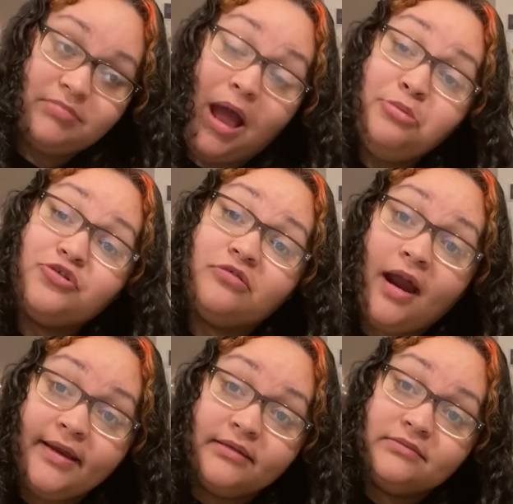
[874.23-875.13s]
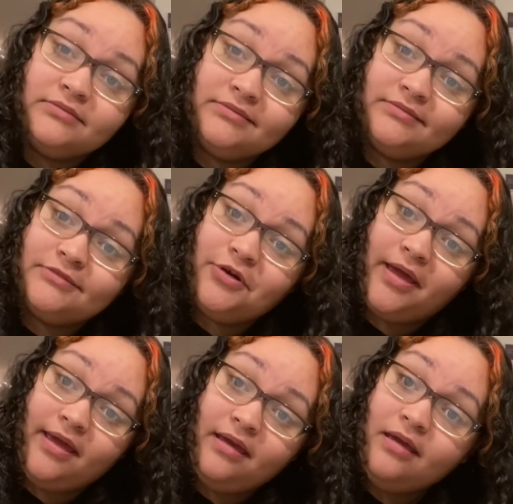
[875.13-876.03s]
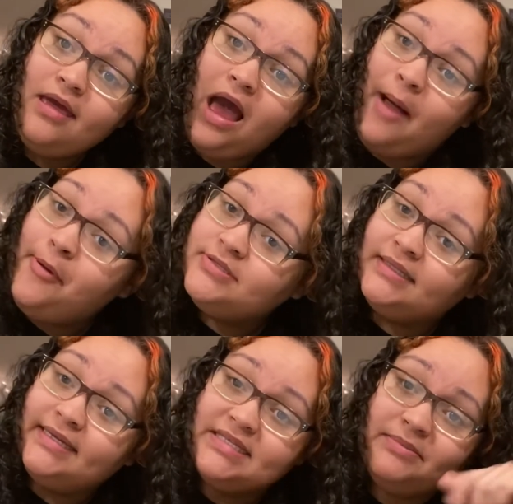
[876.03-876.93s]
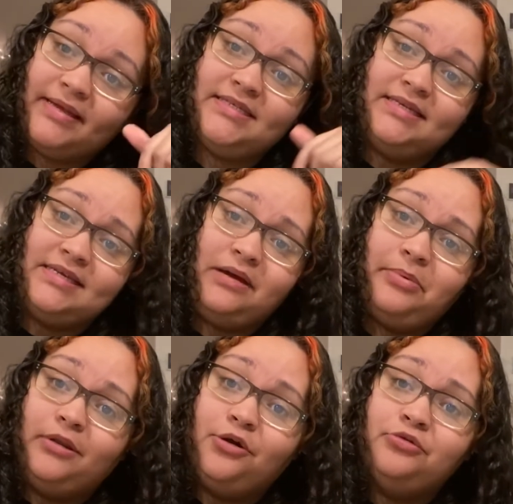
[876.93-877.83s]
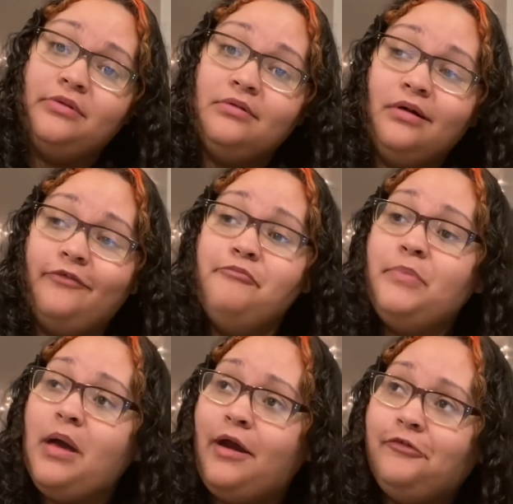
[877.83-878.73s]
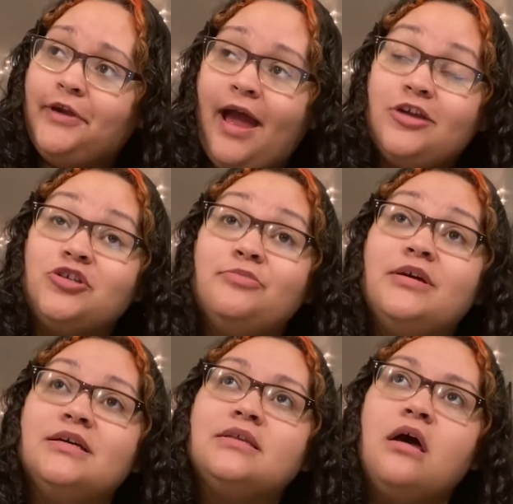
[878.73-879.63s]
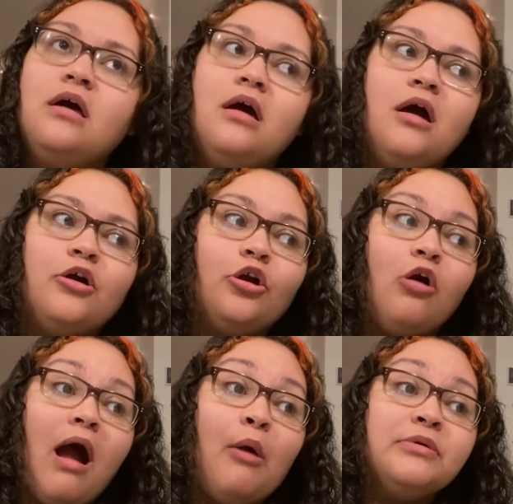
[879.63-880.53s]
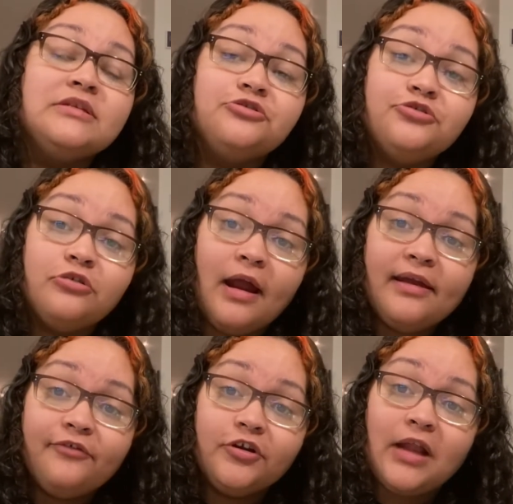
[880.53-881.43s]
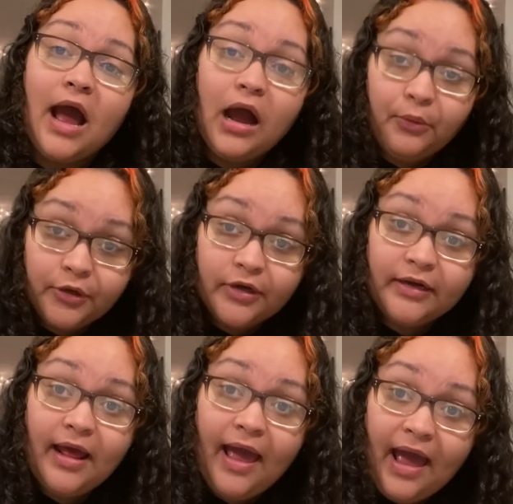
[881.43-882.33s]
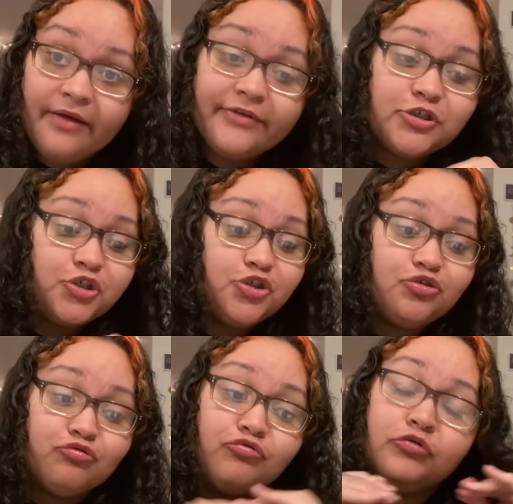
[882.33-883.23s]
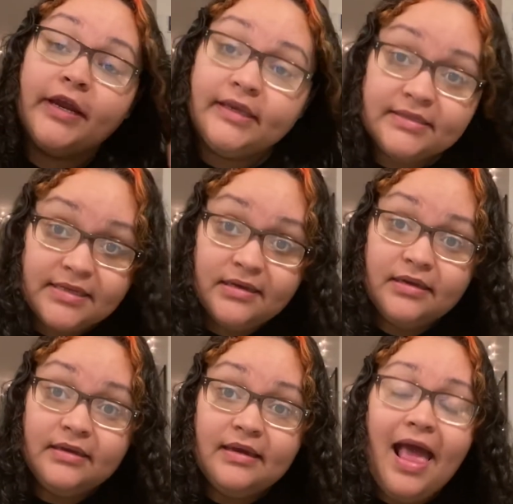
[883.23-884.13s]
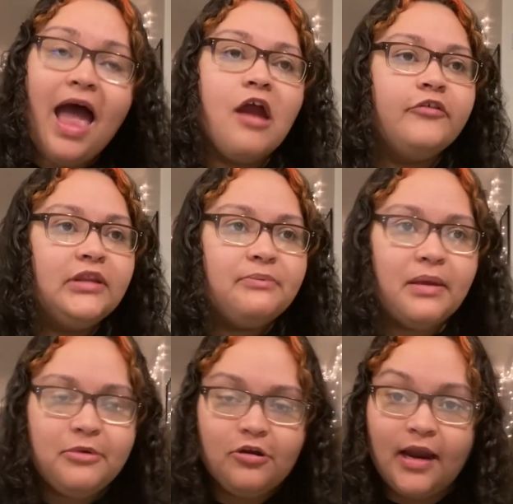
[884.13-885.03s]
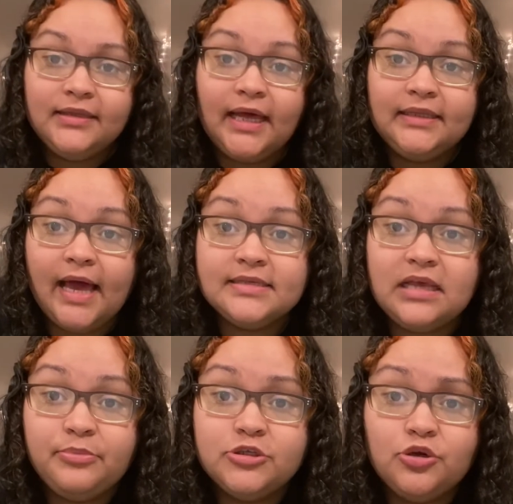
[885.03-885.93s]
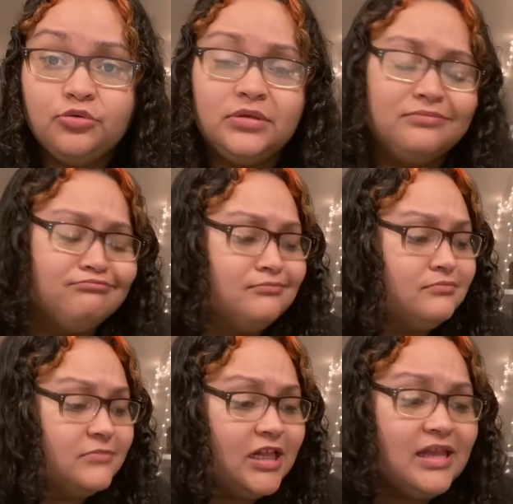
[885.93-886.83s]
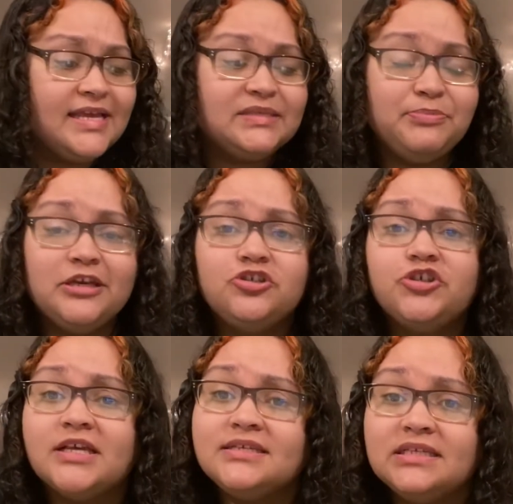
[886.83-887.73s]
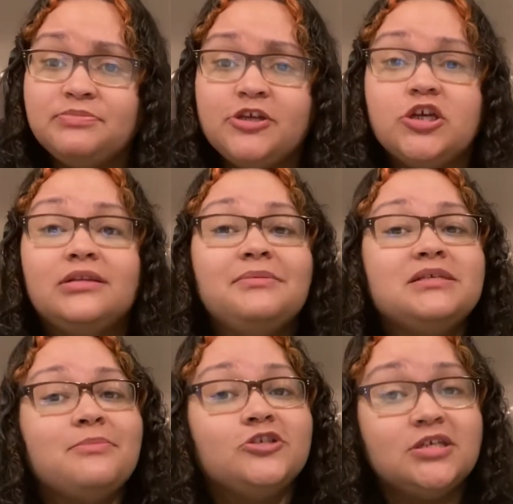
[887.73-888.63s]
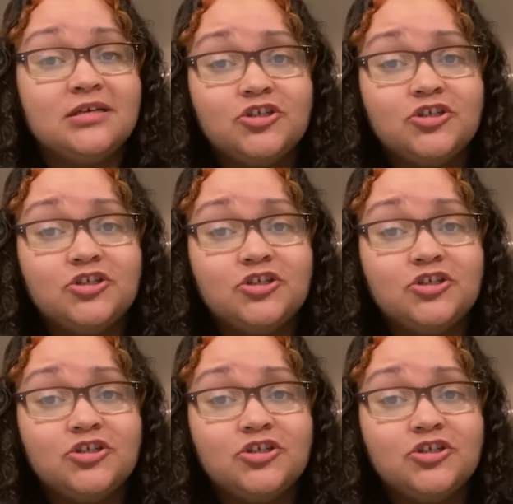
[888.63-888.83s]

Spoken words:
I was crying, okay? I'll post a link to my TikTok below of my reaction, because girl, I was literally crying for an hour and a half straight. Everything made me cry in that last episode. Clay's speech, Jessica's speech. Let me tell you about Jessica.